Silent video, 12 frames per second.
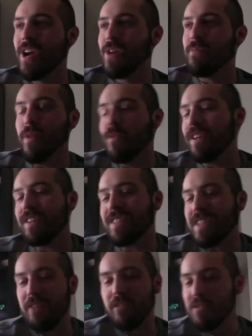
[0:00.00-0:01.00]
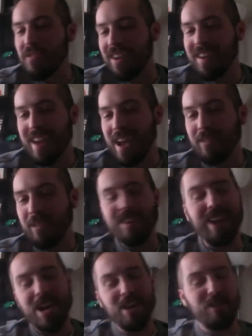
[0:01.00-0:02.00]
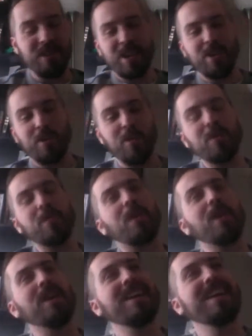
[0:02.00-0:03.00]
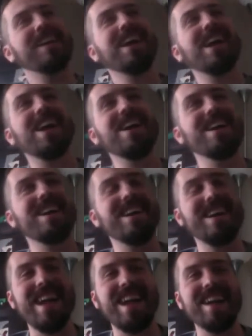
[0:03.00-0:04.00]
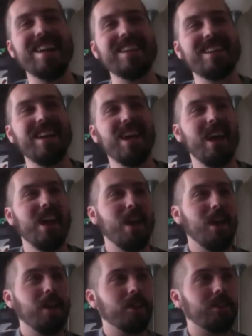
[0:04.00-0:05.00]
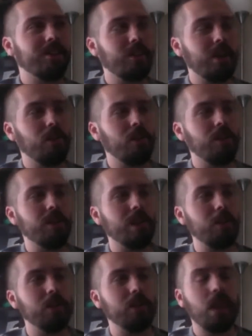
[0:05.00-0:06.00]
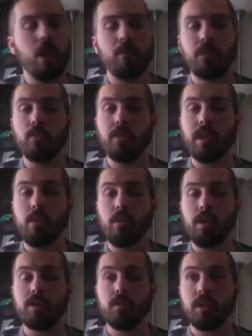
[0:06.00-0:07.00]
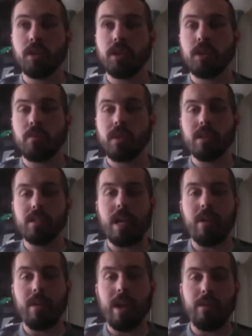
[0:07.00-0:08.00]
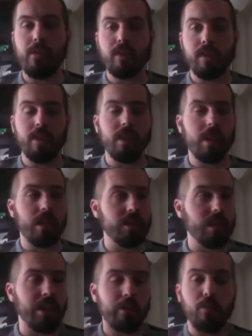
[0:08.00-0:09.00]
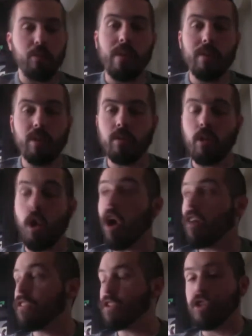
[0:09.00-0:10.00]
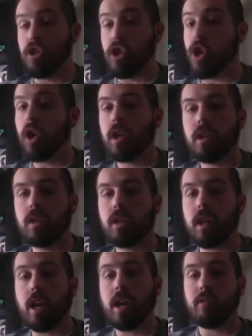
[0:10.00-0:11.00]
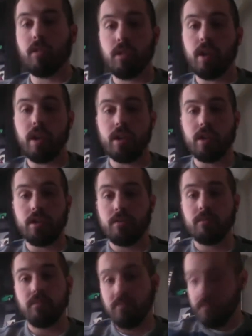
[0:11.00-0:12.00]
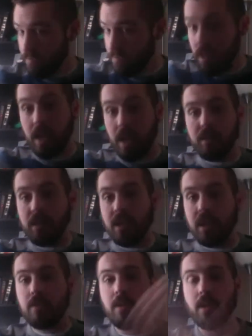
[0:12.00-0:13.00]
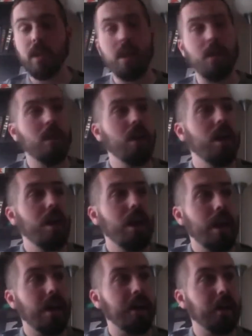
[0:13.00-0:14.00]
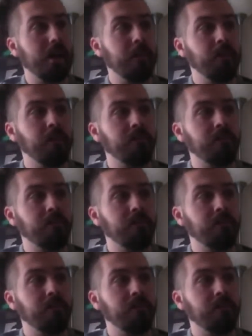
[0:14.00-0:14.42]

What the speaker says: Moving's never fun ever. I don't care who you are. And so it was an uproot, but it was really good because now I have a very nice kind of private office nook that I've created that I'm sitting in right now. And